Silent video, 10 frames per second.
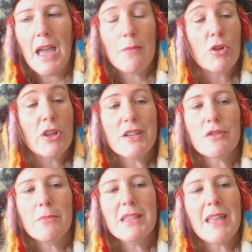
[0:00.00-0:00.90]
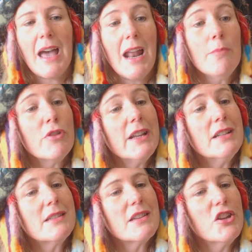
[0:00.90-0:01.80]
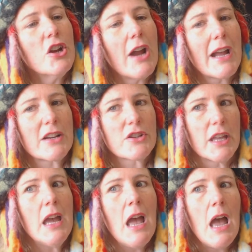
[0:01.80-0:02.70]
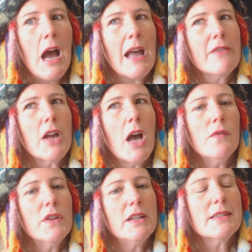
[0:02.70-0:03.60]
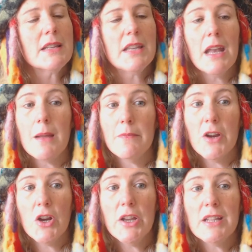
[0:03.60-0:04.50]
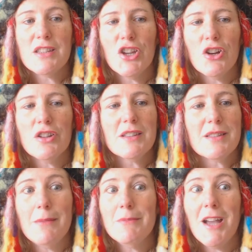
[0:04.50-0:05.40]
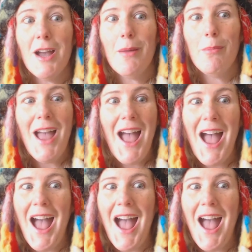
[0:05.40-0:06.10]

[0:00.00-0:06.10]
I'm willing to admit that. I'm pretty insecure, actually. I have confidence, and yet I'm very insecure at the same time,